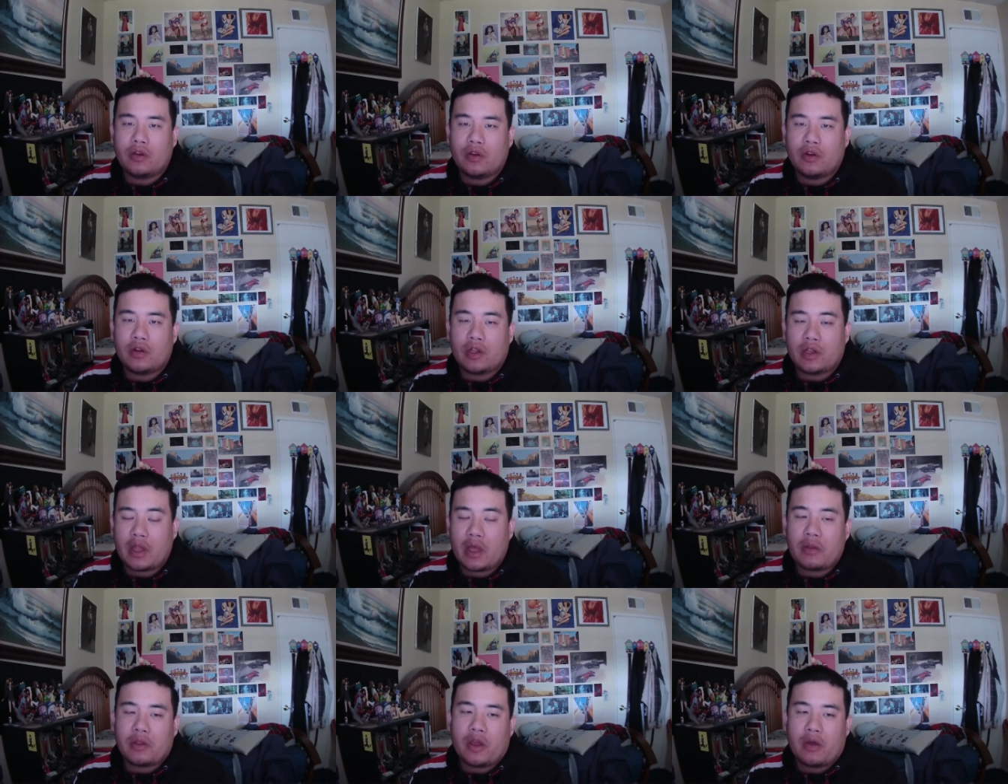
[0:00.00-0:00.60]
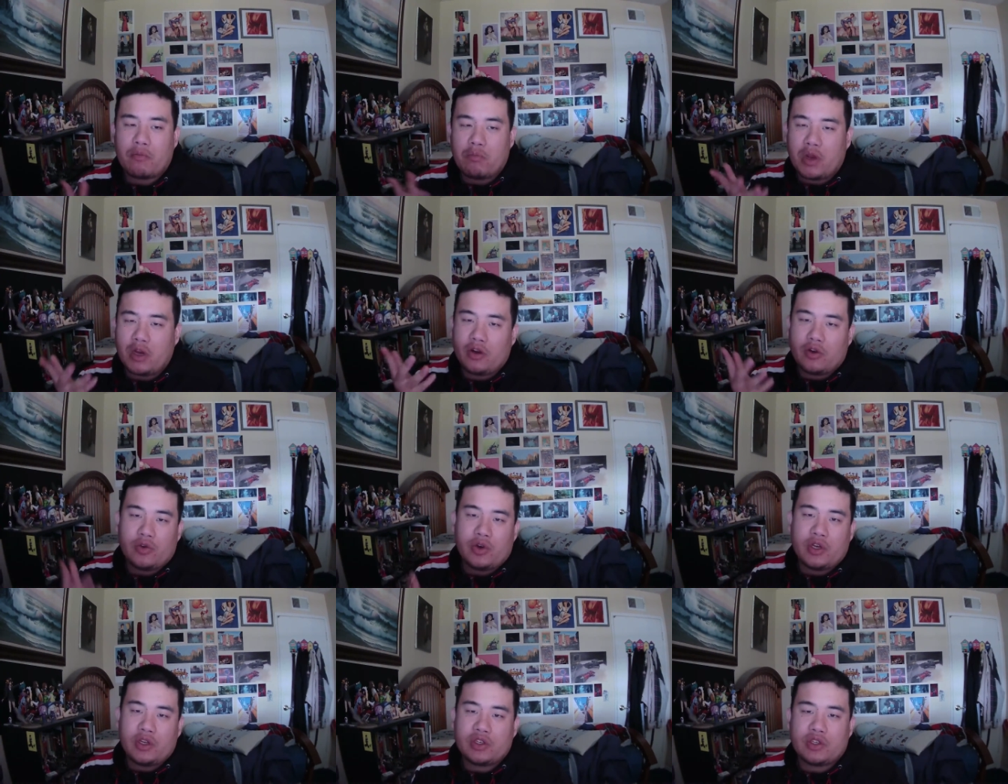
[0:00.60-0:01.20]
you know, like that, that mint
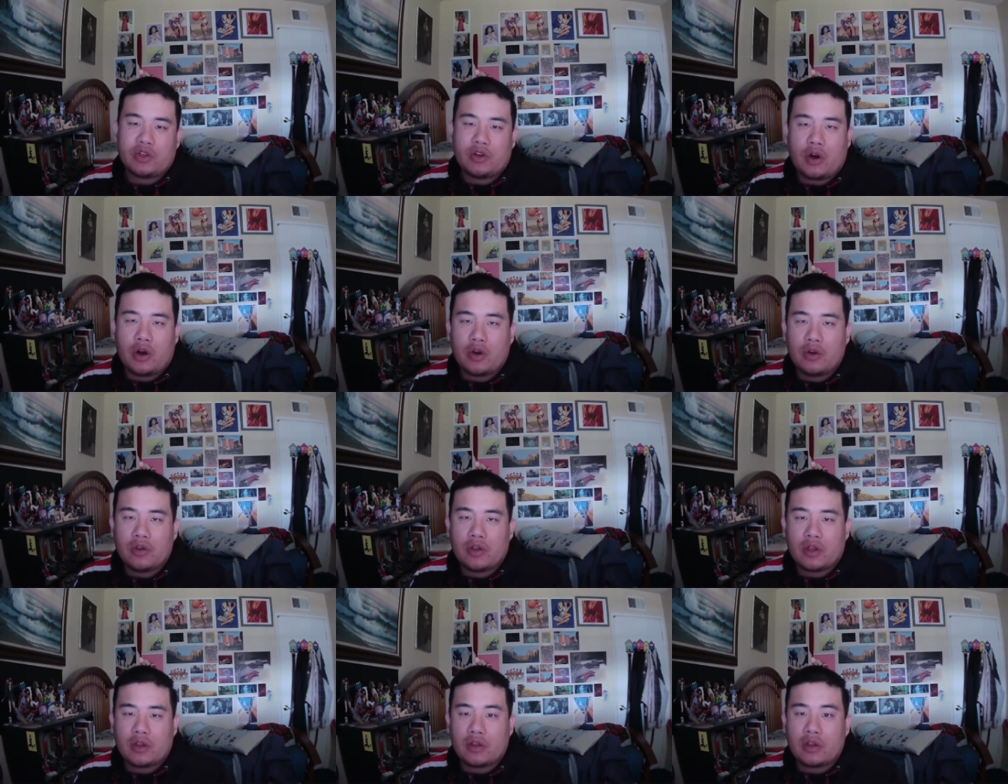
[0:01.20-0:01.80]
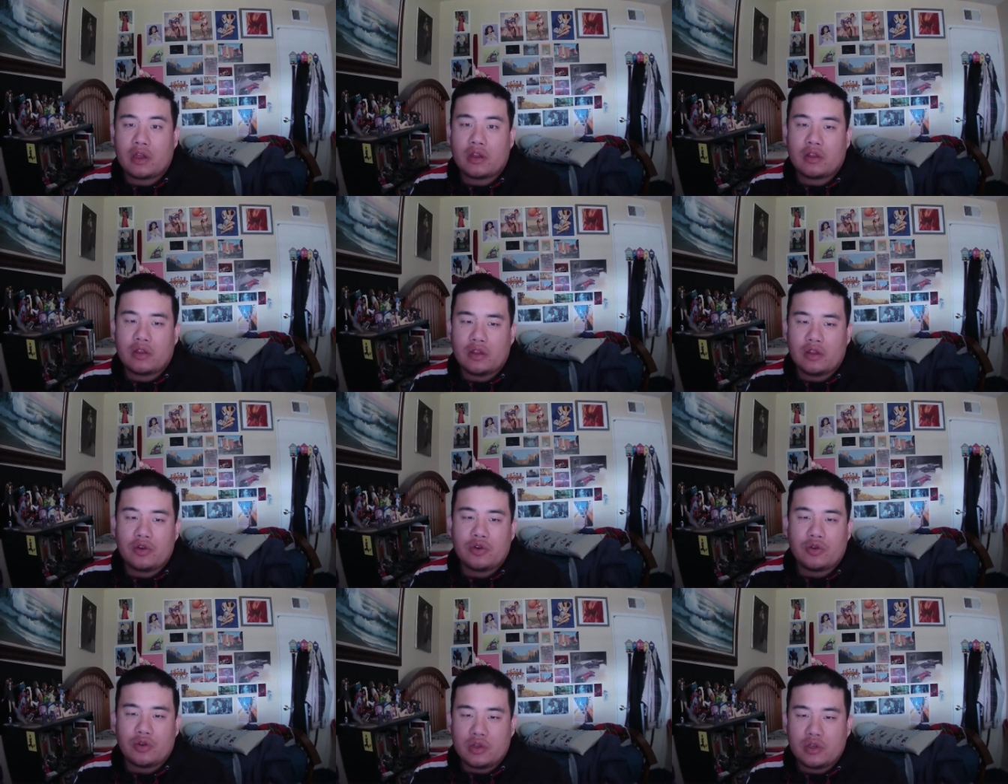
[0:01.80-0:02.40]
green scenario that that
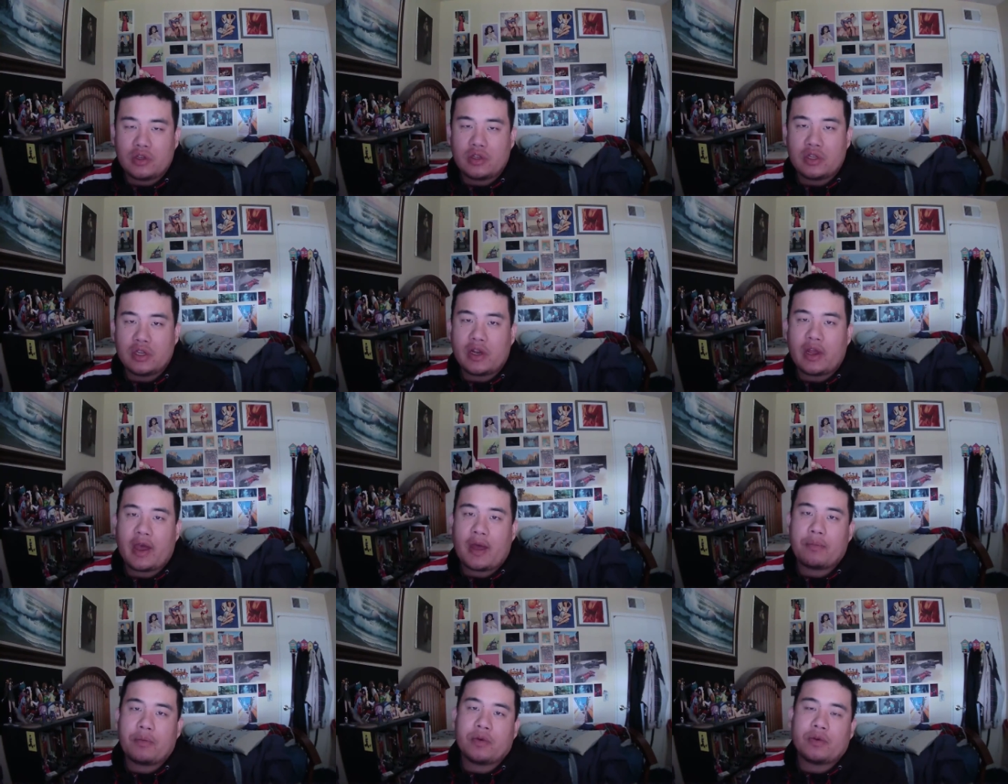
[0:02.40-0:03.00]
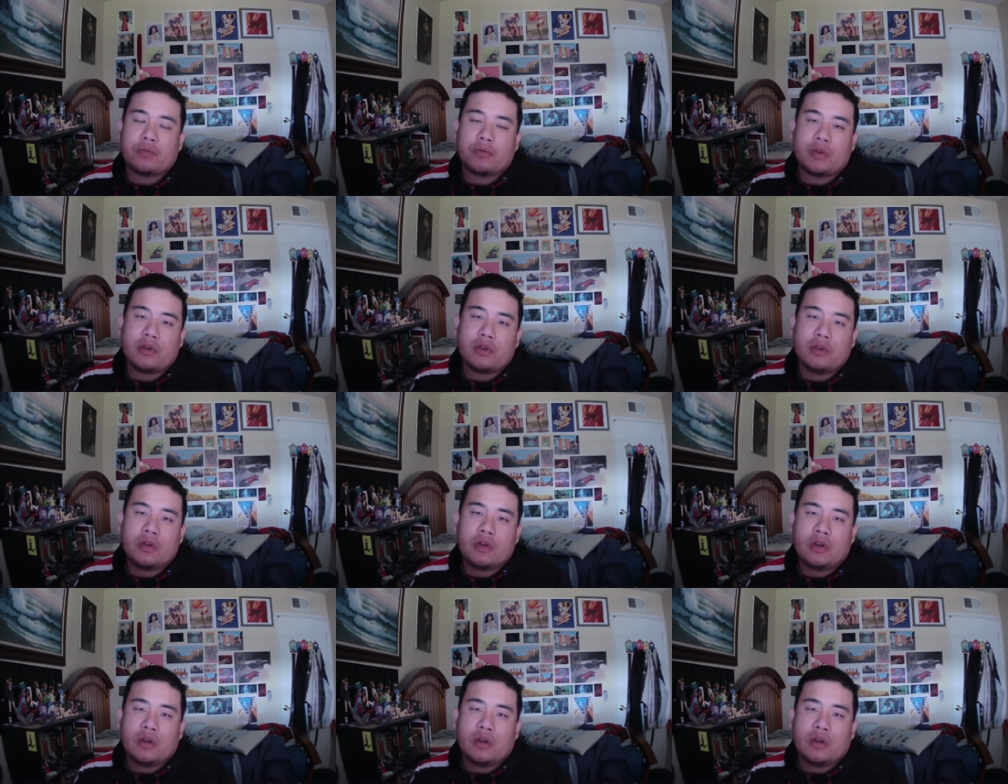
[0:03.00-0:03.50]
literally did happen to me,